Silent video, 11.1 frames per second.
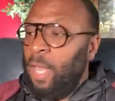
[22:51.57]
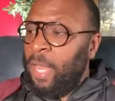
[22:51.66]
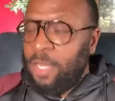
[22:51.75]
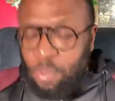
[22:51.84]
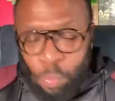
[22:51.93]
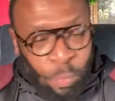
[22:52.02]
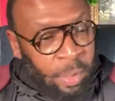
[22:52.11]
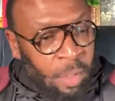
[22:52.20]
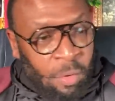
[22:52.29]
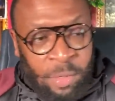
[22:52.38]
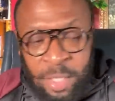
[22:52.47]
And you
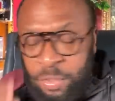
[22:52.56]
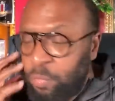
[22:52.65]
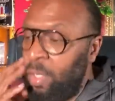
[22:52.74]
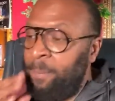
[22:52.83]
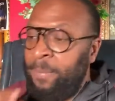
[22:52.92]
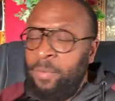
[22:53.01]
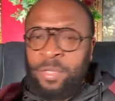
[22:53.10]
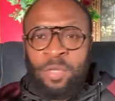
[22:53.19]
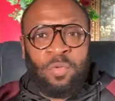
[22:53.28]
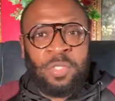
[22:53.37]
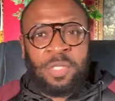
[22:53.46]
running on that treadmill and
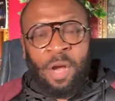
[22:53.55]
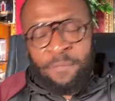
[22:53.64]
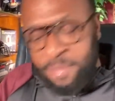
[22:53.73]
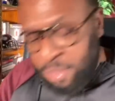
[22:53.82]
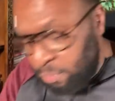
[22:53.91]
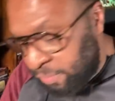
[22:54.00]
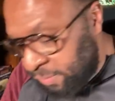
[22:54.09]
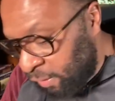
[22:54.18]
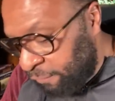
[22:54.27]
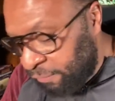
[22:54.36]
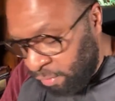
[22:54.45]
you starving
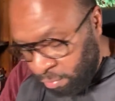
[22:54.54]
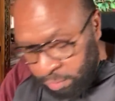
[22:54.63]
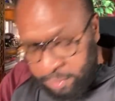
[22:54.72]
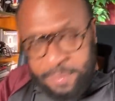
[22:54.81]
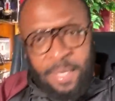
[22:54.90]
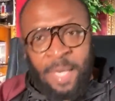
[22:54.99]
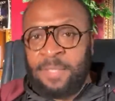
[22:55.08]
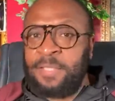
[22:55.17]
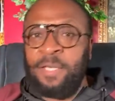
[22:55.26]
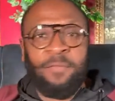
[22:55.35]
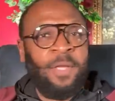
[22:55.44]
yourself and all of this kind of
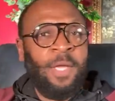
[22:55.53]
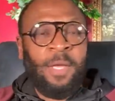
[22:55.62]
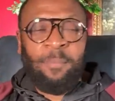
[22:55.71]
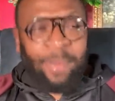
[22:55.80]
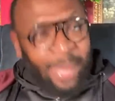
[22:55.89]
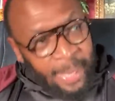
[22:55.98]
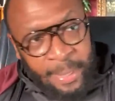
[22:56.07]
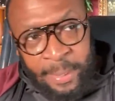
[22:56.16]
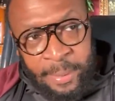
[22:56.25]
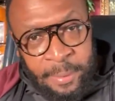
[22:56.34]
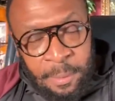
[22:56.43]
stuff, babe.
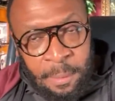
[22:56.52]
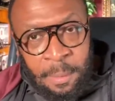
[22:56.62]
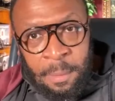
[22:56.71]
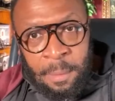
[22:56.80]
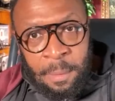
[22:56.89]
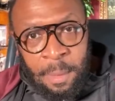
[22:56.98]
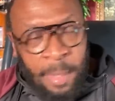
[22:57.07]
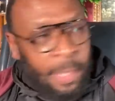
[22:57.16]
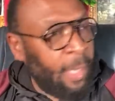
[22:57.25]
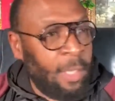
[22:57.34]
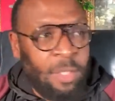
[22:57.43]
It
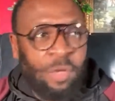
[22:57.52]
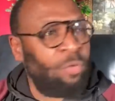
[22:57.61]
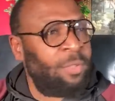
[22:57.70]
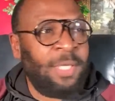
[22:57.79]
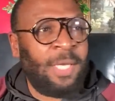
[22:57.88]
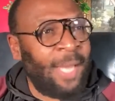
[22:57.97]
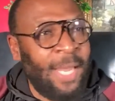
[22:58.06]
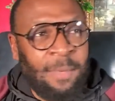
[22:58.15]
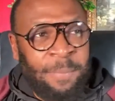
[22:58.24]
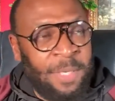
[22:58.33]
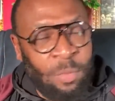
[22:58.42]
ain't in your DNA
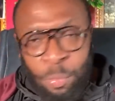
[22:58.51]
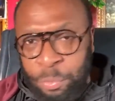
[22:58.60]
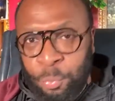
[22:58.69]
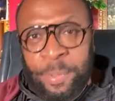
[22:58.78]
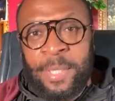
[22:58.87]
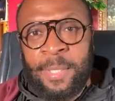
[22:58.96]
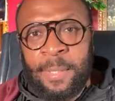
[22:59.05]
to be no three.